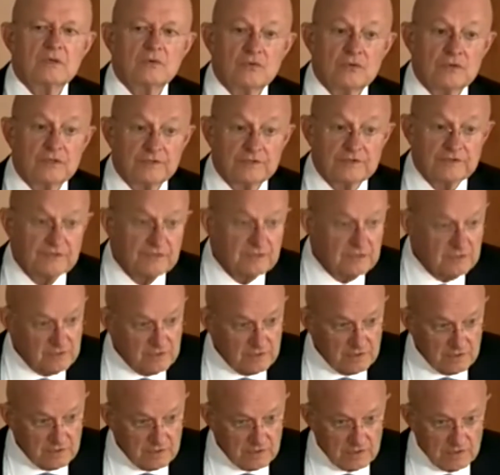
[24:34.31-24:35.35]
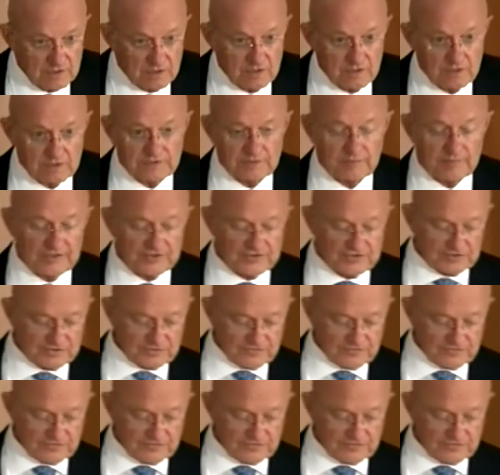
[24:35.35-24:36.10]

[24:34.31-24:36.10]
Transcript: with domestic